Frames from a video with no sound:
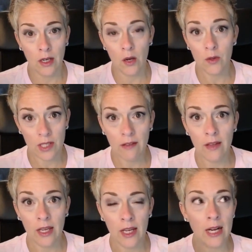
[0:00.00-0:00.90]
on
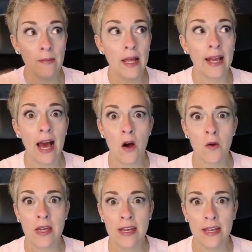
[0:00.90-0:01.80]
TV. And I'm like,
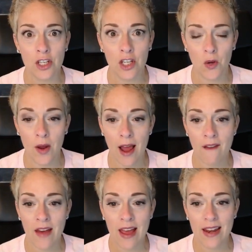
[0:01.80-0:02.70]
I'll get to it.
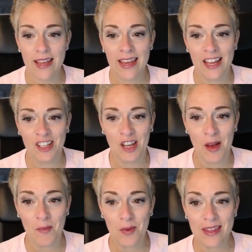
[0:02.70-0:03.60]
I've had to catch
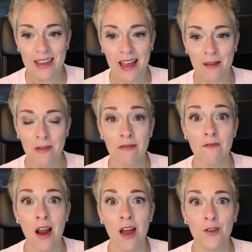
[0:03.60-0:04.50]
up with Game of
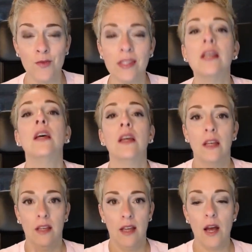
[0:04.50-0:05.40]
Thrones.
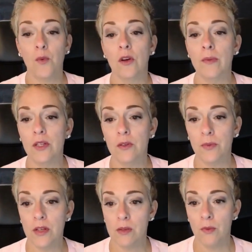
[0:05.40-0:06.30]
I will be doing
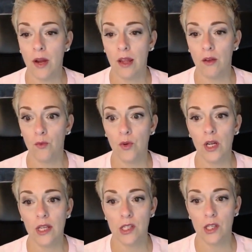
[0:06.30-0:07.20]
Prison Break
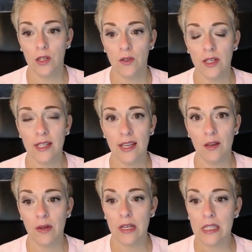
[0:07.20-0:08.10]
really soon because I can't
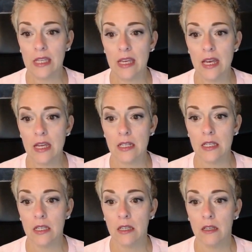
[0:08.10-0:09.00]
wait to see
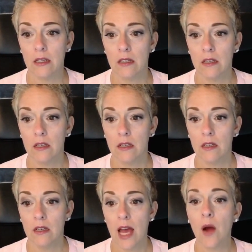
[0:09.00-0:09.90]
it.
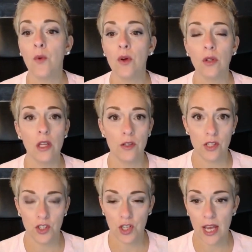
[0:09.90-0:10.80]
I will close
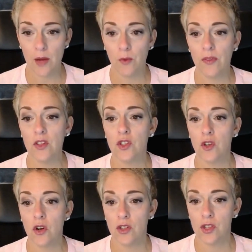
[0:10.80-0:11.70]
the chat when this
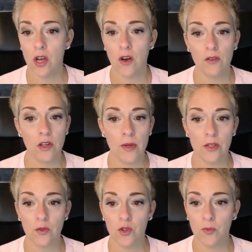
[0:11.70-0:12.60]
starts, y'all. Nobody's
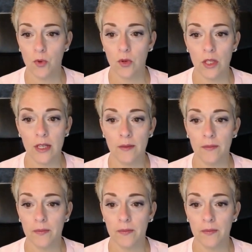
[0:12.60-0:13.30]
going to spoil it.